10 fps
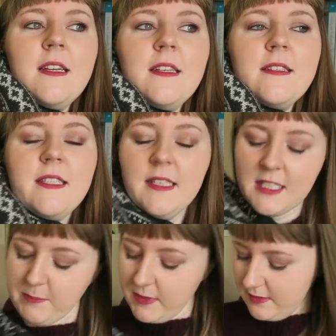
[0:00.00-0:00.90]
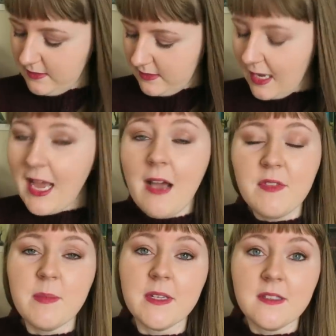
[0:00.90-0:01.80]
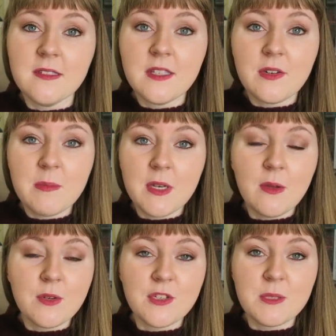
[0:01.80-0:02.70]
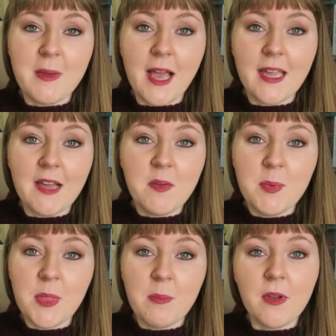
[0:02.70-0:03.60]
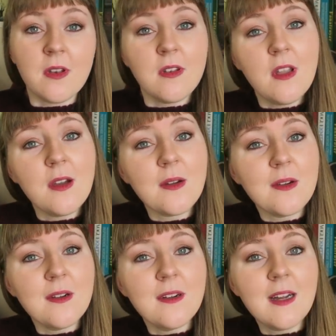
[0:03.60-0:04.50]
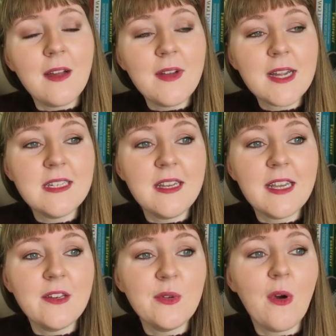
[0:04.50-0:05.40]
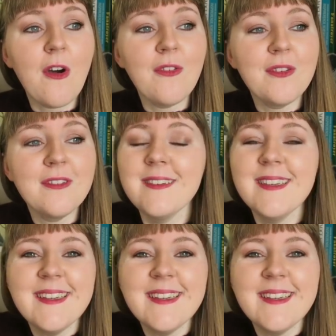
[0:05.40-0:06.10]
It still needs buttons. I have the buttons, they're in my Notions bag. Have I put them on? No, I've actually taken two off.